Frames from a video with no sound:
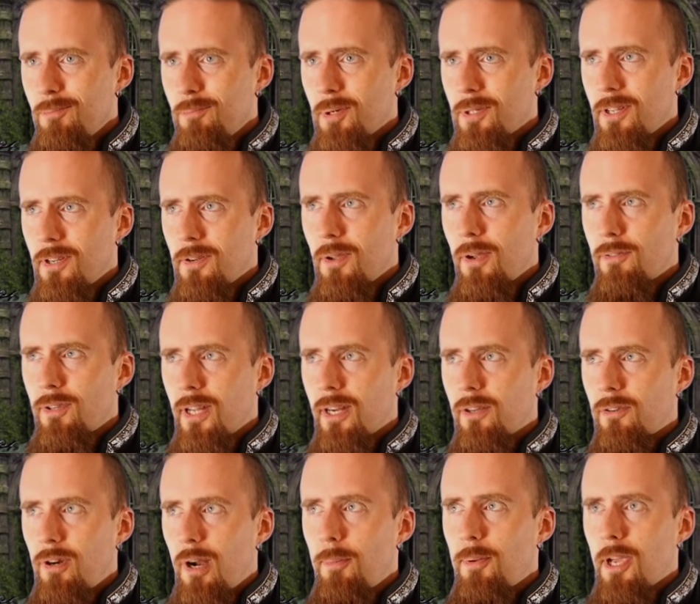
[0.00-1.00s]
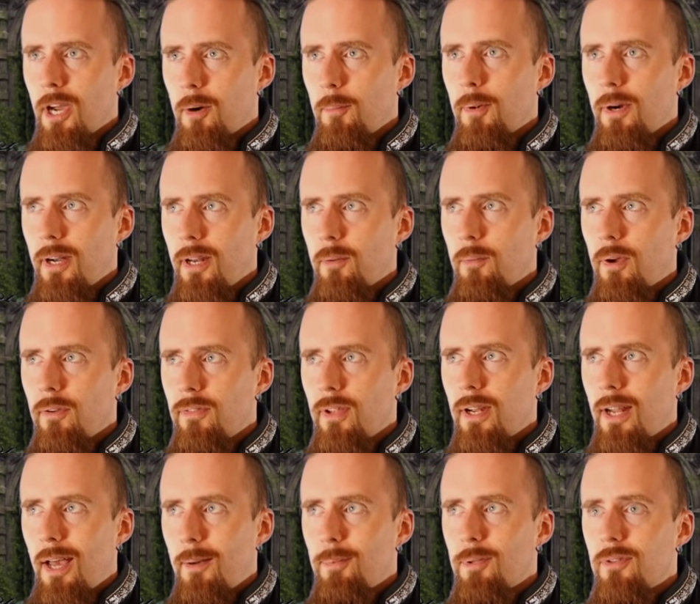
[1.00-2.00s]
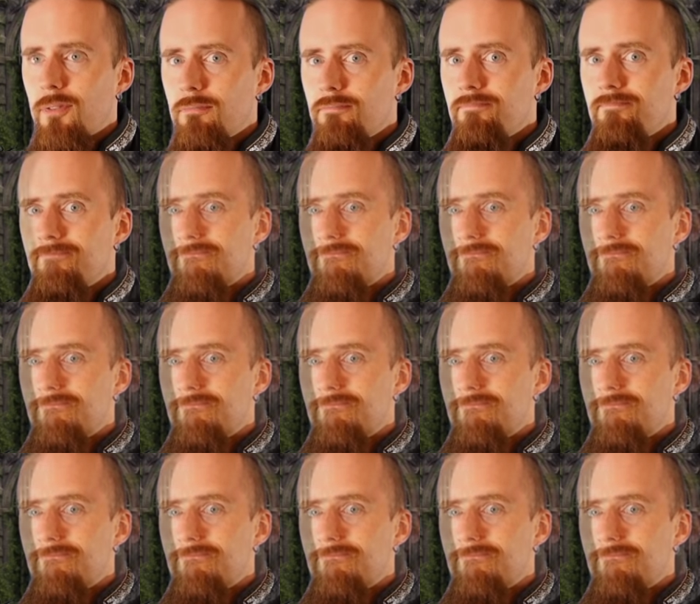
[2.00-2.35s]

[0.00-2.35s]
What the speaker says: but then you have kind of crappy armor anyway if that happens.